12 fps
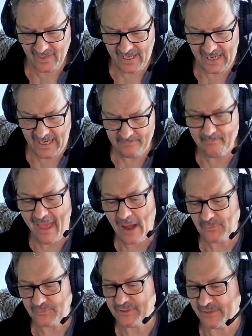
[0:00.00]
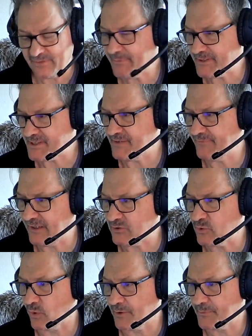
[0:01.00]
mountain in the Pacific
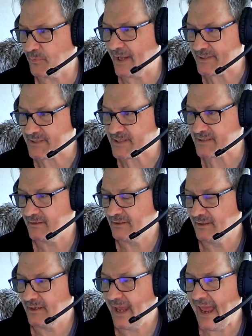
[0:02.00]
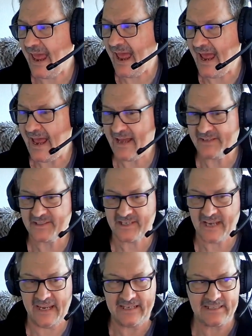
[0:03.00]
Northwest as
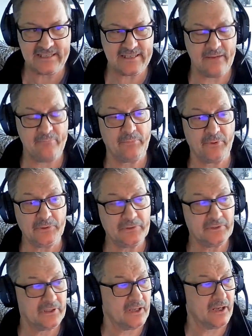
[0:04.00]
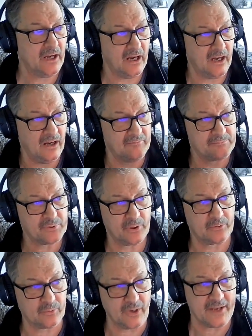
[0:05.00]
a symbol of
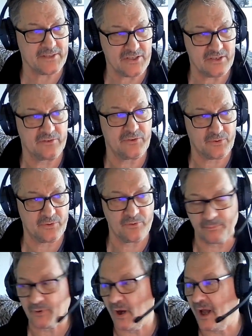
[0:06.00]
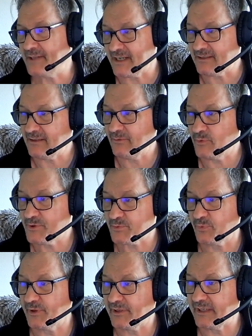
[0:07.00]
progression through the project. And it was
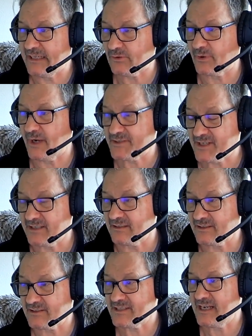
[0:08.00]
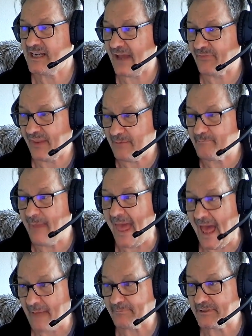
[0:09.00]
really interesting to see how they
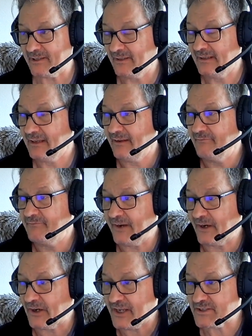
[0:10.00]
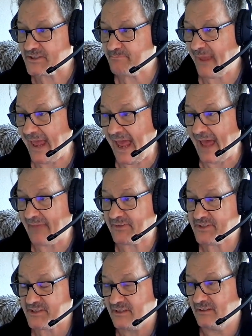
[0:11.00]
mapped various
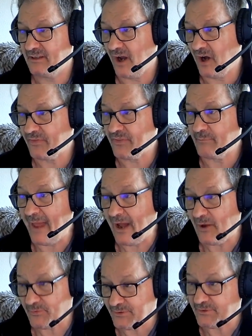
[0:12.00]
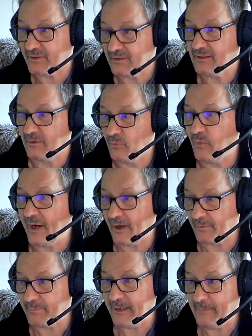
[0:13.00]
paths on the mountain
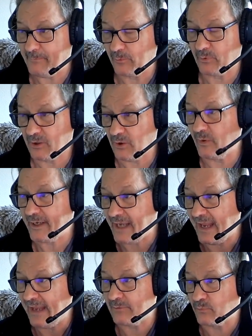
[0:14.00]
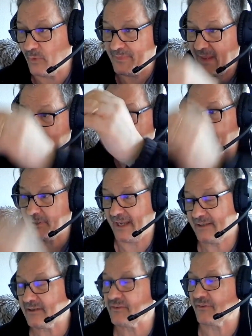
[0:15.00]
where people were going. And when they
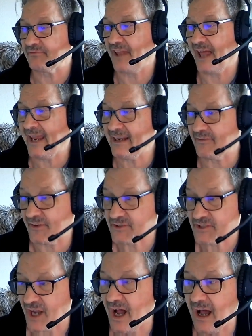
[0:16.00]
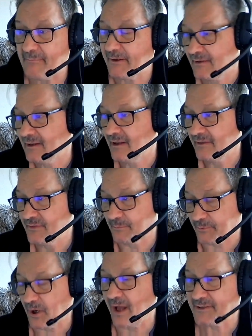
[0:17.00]
planted the flag at the top, the
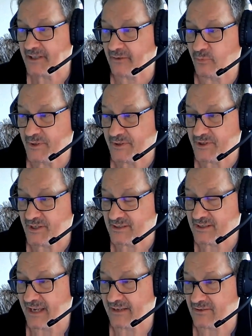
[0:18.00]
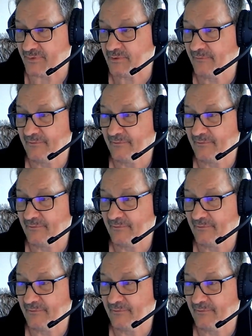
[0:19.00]
project was successful.